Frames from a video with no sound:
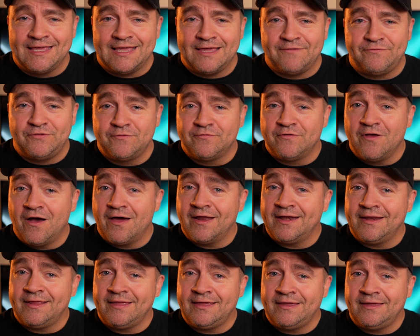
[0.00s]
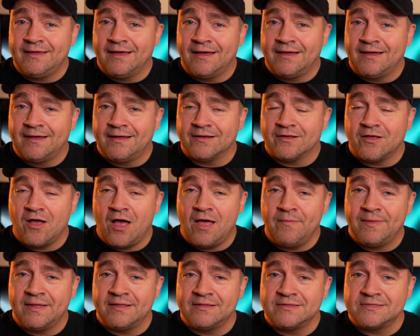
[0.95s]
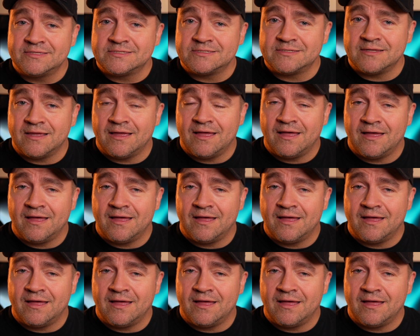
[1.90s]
If you've got any comments